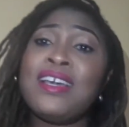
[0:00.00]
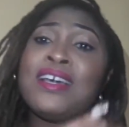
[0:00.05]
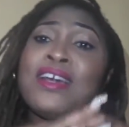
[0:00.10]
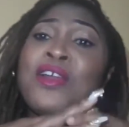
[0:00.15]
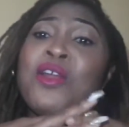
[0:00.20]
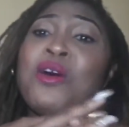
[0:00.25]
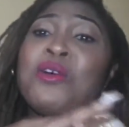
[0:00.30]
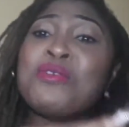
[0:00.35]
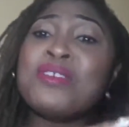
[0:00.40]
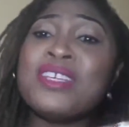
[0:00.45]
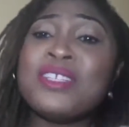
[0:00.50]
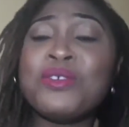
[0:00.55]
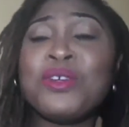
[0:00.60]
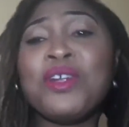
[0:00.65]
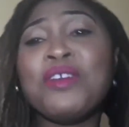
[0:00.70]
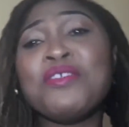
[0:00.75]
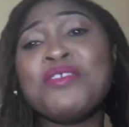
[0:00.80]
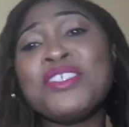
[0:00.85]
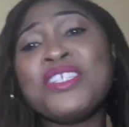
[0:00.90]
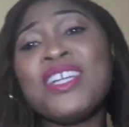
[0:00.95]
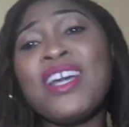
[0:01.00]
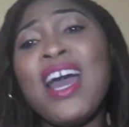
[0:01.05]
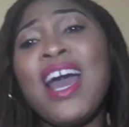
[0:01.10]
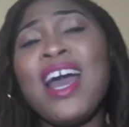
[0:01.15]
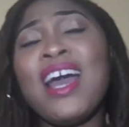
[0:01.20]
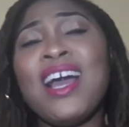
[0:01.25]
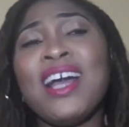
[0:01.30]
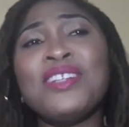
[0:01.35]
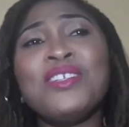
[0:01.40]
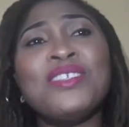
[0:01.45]
Khloe is one of the richest.
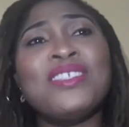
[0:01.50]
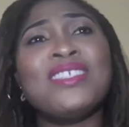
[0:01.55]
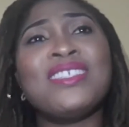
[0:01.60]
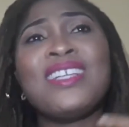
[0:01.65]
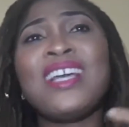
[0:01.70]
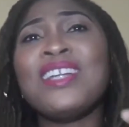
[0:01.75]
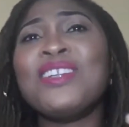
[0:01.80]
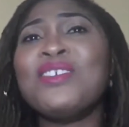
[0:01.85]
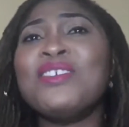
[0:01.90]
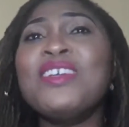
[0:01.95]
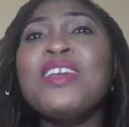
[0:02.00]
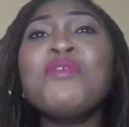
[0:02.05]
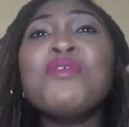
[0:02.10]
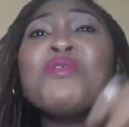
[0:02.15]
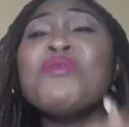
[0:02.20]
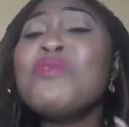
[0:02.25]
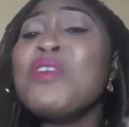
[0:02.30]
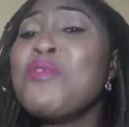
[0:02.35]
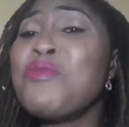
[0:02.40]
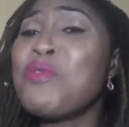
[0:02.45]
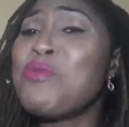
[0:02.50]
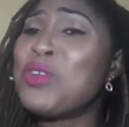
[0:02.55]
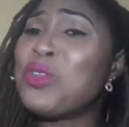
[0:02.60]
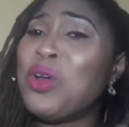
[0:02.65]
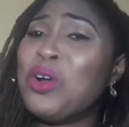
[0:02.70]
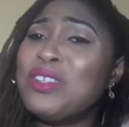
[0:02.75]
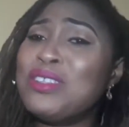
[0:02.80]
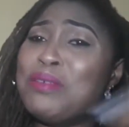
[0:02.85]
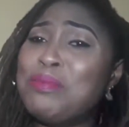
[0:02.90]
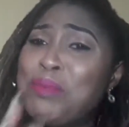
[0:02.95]
I don't even
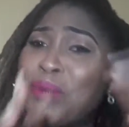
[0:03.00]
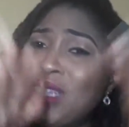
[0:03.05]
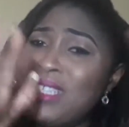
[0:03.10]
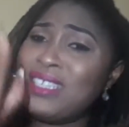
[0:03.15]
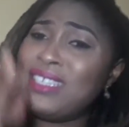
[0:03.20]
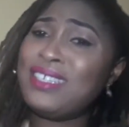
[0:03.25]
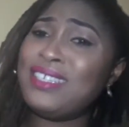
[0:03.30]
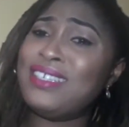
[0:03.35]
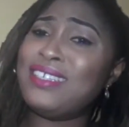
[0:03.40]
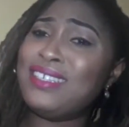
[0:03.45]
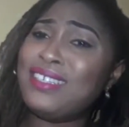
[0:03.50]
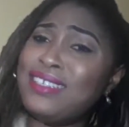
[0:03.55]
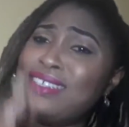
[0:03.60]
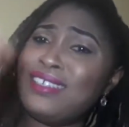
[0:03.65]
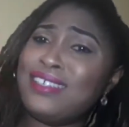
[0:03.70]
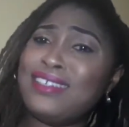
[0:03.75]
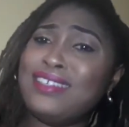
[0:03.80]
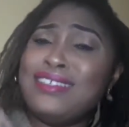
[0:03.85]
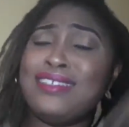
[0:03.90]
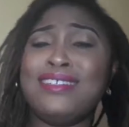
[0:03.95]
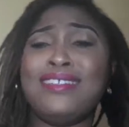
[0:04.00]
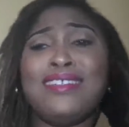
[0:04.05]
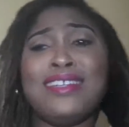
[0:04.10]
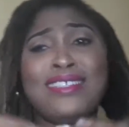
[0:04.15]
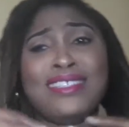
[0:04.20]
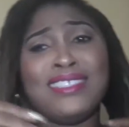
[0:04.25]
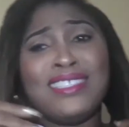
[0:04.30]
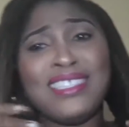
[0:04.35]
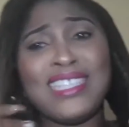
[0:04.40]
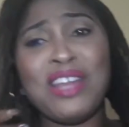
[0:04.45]
with all the body,
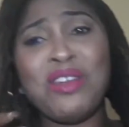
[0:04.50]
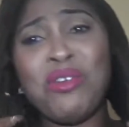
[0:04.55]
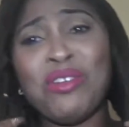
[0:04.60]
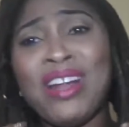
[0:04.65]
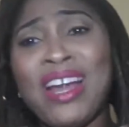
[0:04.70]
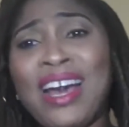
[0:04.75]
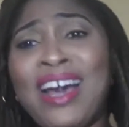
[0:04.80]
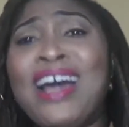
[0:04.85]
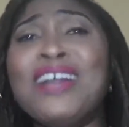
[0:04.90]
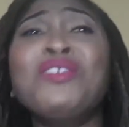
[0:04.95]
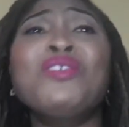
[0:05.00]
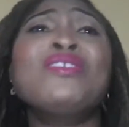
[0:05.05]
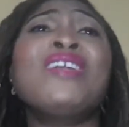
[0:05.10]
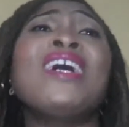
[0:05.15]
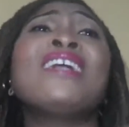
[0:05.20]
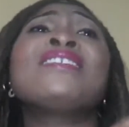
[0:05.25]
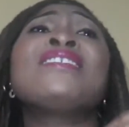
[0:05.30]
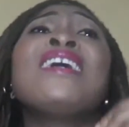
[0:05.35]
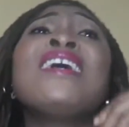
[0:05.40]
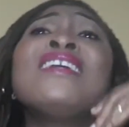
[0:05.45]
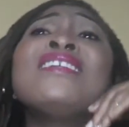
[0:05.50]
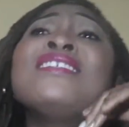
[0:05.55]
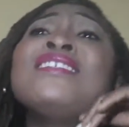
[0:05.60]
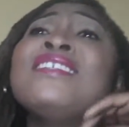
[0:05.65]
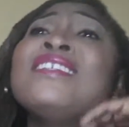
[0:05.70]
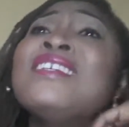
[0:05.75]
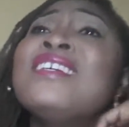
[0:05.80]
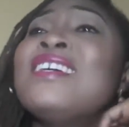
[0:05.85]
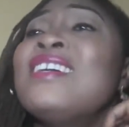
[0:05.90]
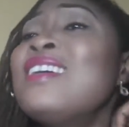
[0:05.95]
they sit there on that. I don't
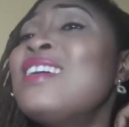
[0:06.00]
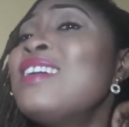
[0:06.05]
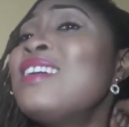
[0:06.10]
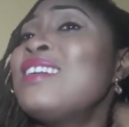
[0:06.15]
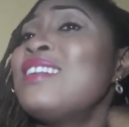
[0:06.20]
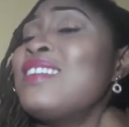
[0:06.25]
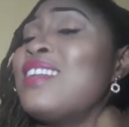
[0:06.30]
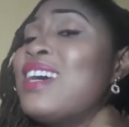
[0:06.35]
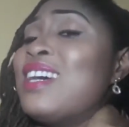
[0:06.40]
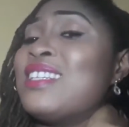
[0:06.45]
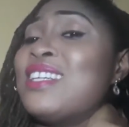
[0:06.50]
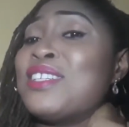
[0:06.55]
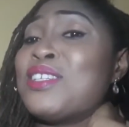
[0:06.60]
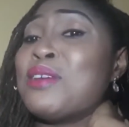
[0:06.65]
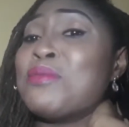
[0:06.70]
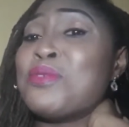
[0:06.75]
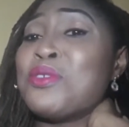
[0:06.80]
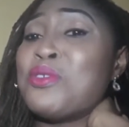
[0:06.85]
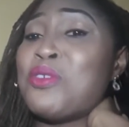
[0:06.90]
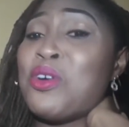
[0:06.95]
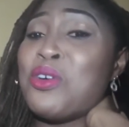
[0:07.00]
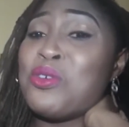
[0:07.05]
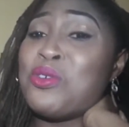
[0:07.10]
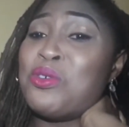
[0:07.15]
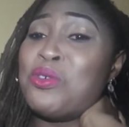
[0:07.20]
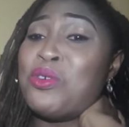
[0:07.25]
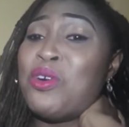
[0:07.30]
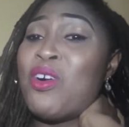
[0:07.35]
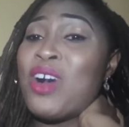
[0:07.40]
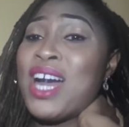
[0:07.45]
understand. Nah, there's something wrong,
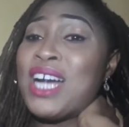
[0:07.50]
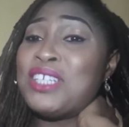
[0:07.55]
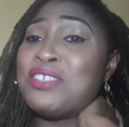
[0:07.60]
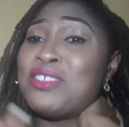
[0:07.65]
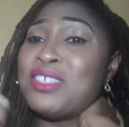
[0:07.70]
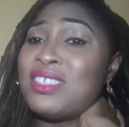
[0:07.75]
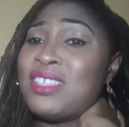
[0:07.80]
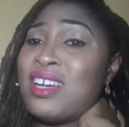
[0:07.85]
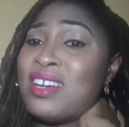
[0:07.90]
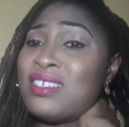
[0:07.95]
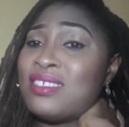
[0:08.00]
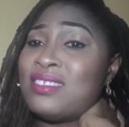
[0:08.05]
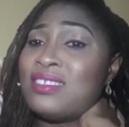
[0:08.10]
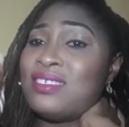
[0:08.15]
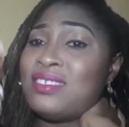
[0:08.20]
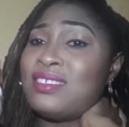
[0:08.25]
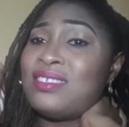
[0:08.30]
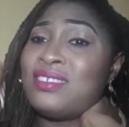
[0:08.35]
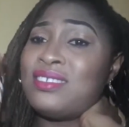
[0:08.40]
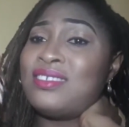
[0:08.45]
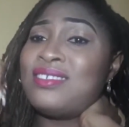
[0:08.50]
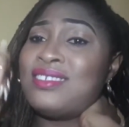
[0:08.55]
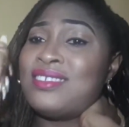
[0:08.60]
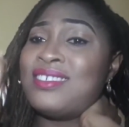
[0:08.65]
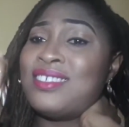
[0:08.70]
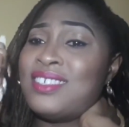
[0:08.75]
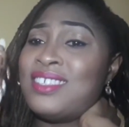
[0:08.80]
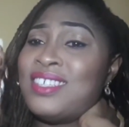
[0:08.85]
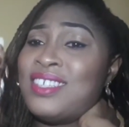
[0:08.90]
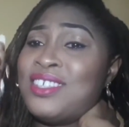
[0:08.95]
though. Oga Tristan,
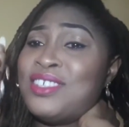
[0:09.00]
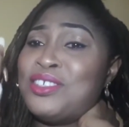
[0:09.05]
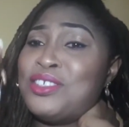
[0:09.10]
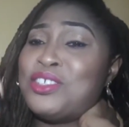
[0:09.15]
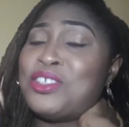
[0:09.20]
you